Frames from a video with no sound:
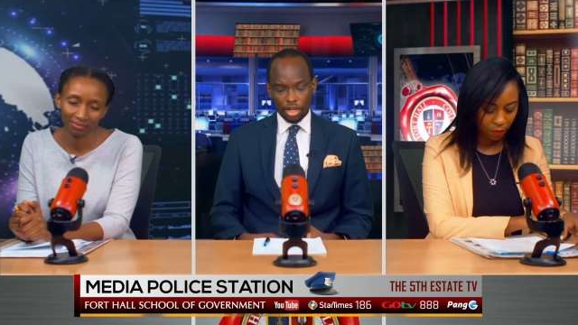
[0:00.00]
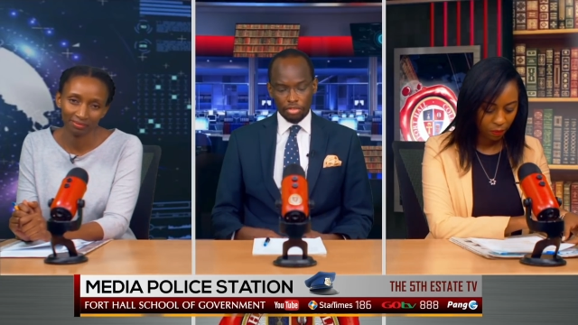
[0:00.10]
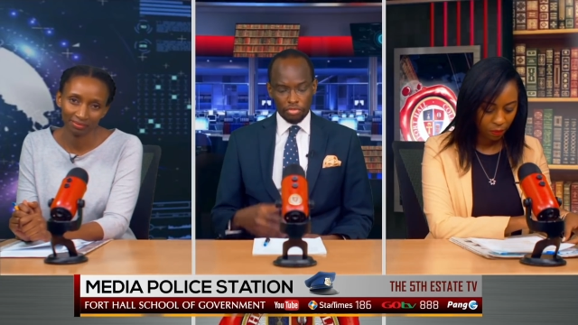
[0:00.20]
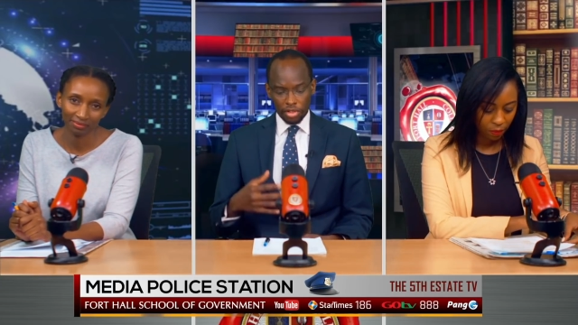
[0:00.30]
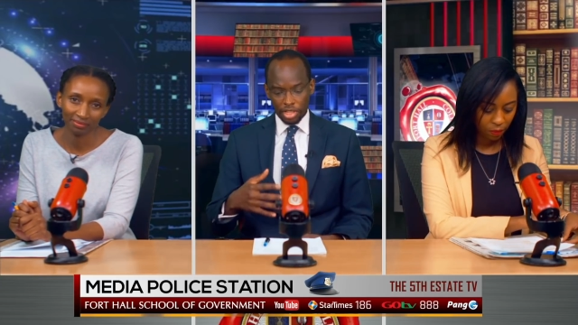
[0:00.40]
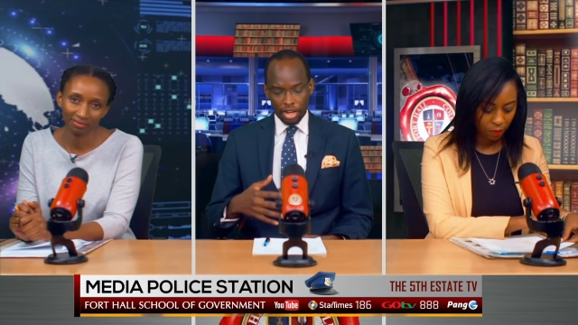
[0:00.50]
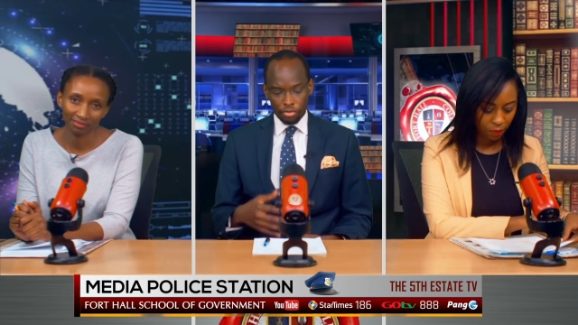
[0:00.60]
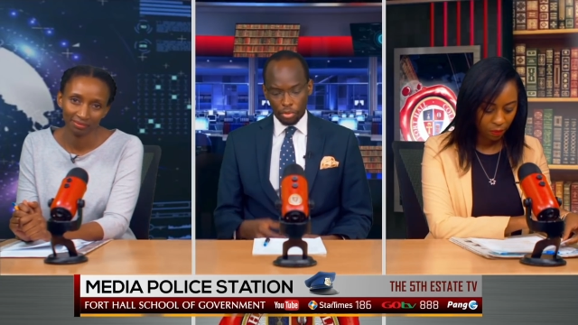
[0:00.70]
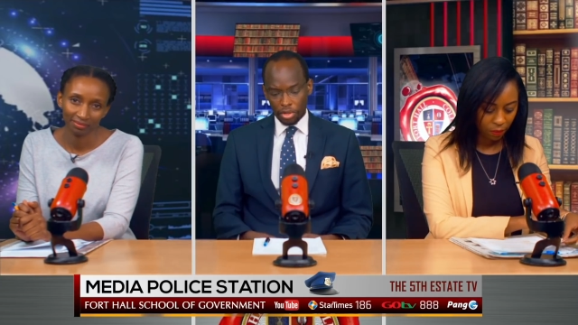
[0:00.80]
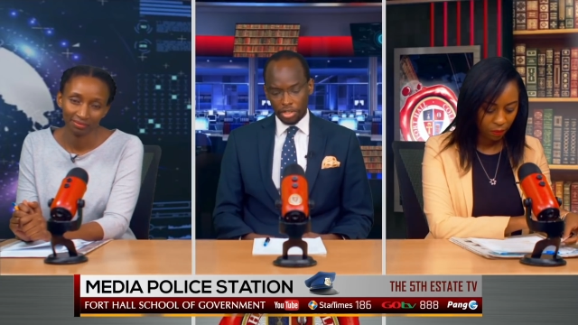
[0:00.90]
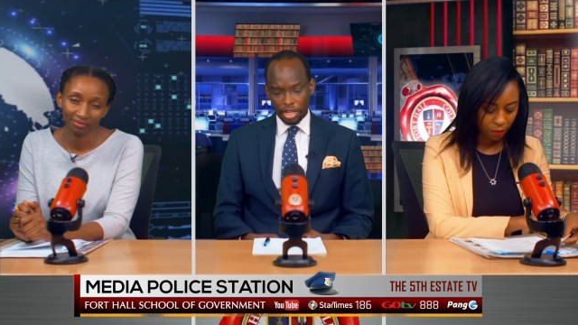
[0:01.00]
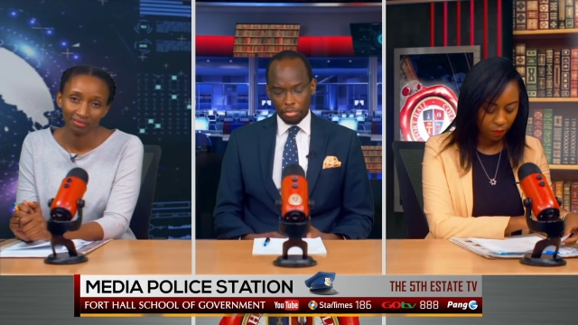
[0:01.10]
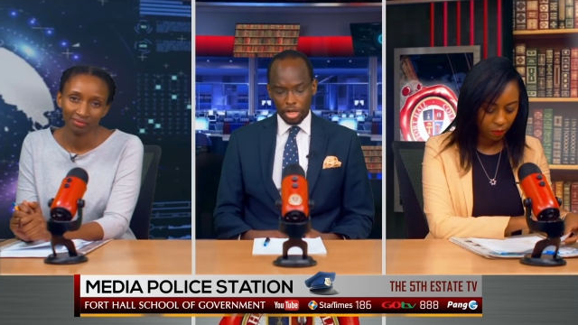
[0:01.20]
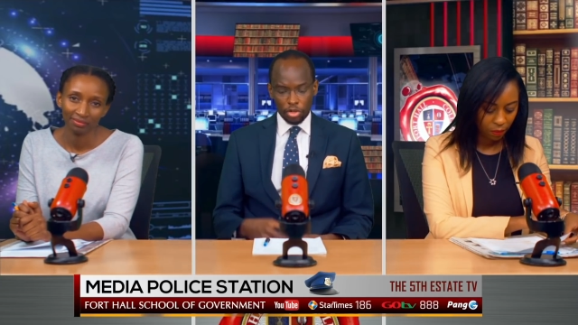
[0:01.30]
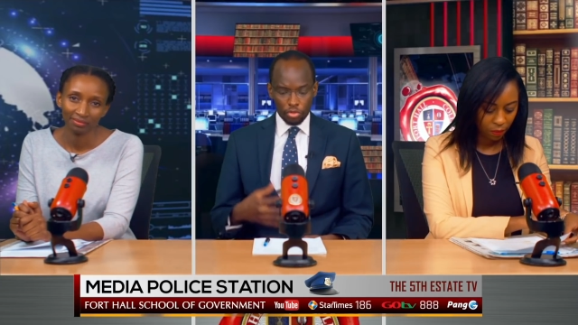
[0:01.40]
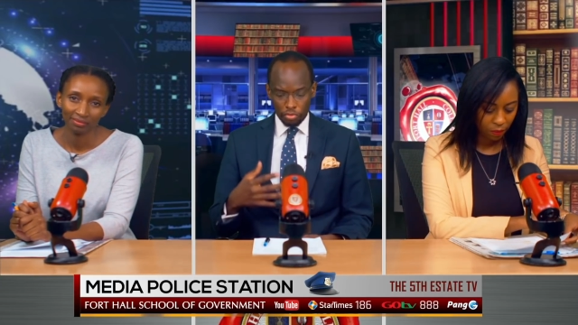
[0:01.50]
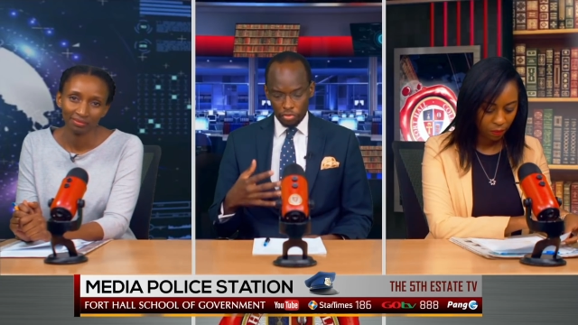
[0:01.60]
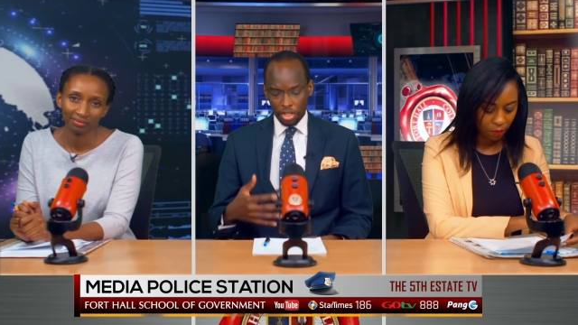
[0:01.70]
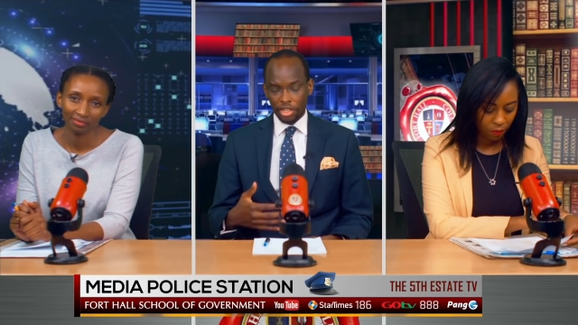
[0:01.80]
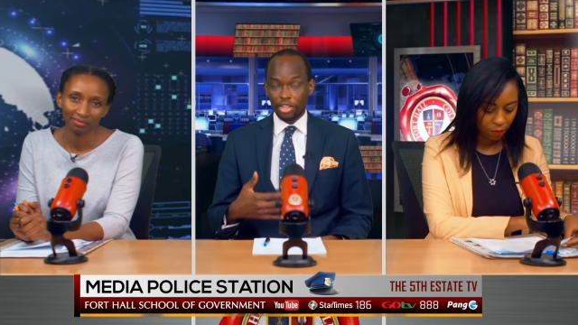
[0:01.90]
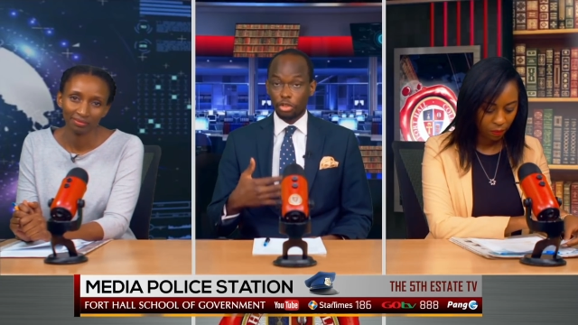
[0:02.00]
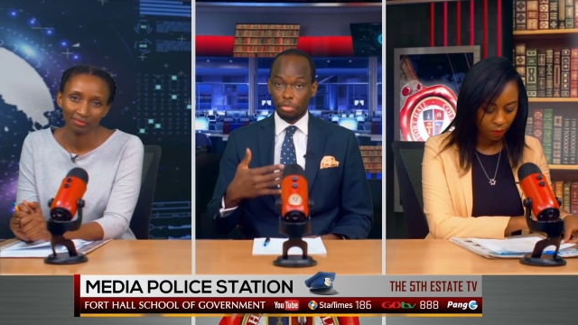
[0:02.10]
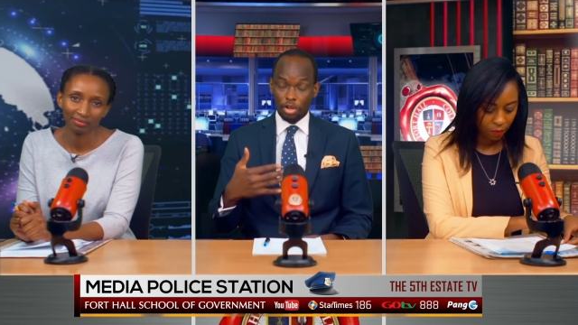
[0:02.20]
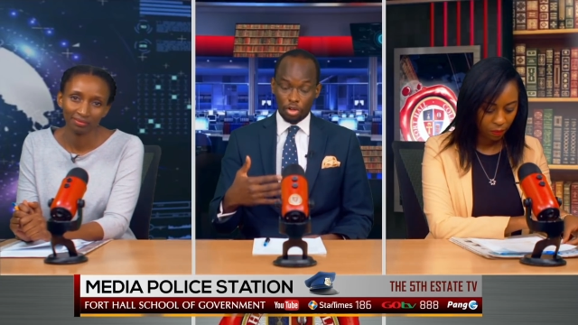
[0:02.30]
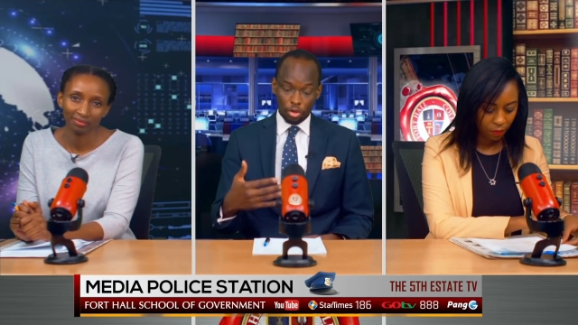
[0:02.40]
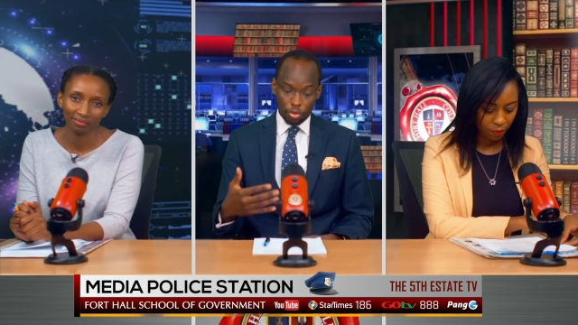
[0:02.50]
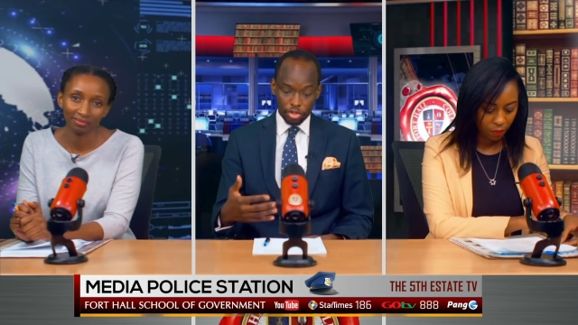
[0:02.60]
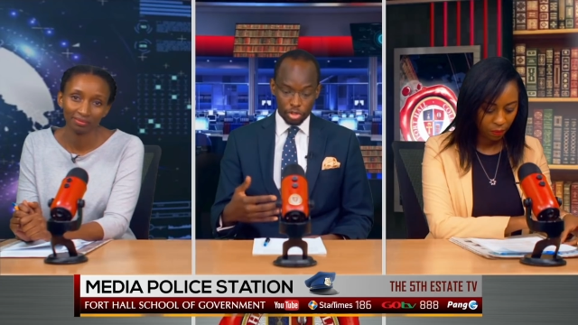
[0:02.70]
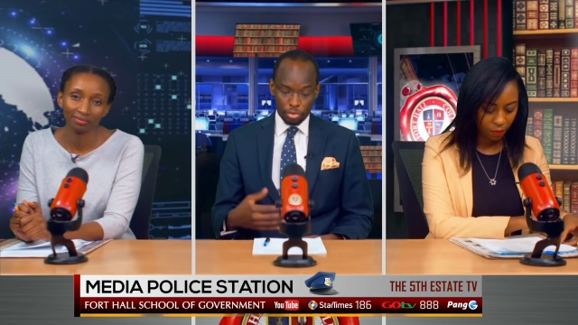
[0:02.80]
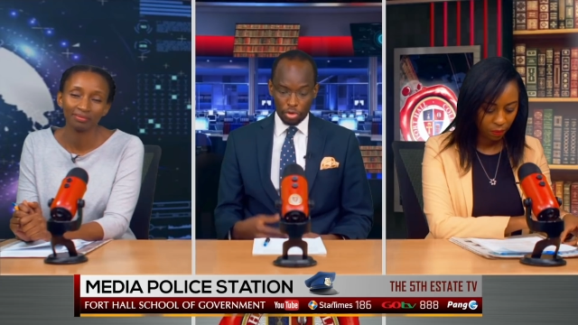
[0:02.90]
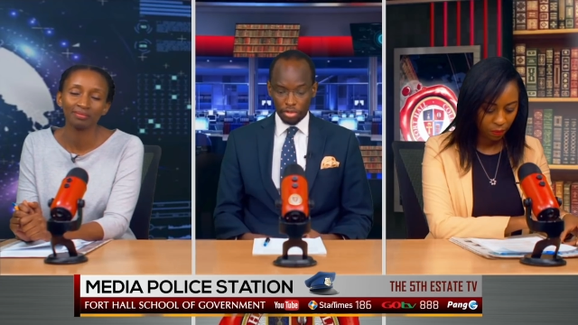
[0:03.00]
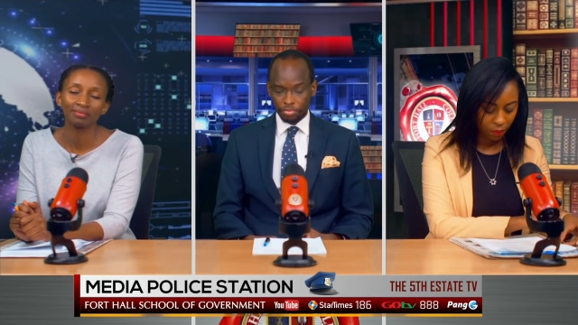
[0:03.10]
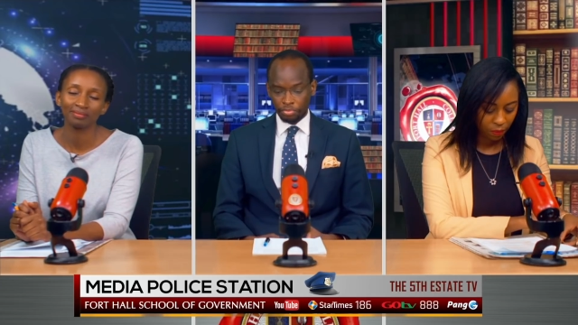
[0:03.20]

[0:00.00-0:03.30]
Speaker 1: and fill that void and make you feel like you belong once more.